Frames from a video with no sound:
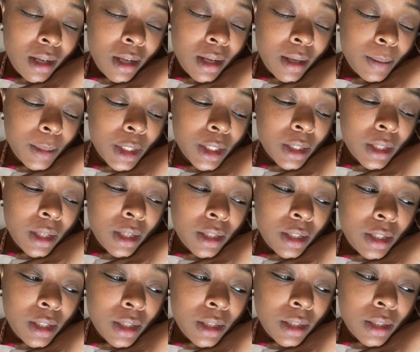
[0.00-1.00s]
I'm just gonna
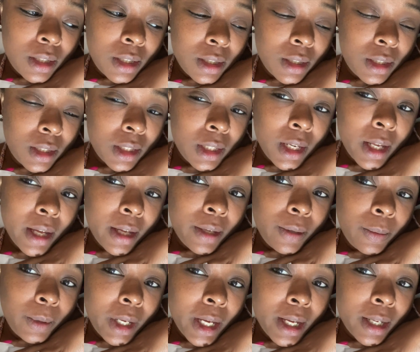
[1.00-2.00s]
chill till tonight.
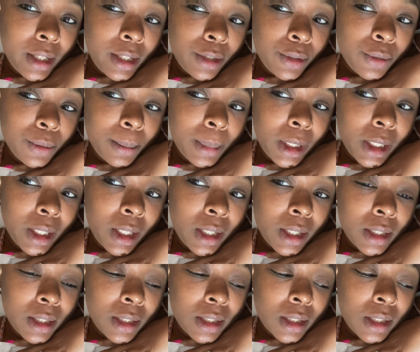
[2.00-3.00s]
We got dinner
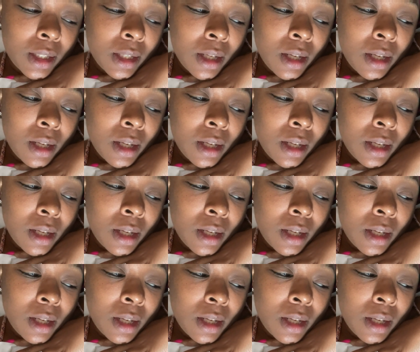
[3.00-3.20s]
plans.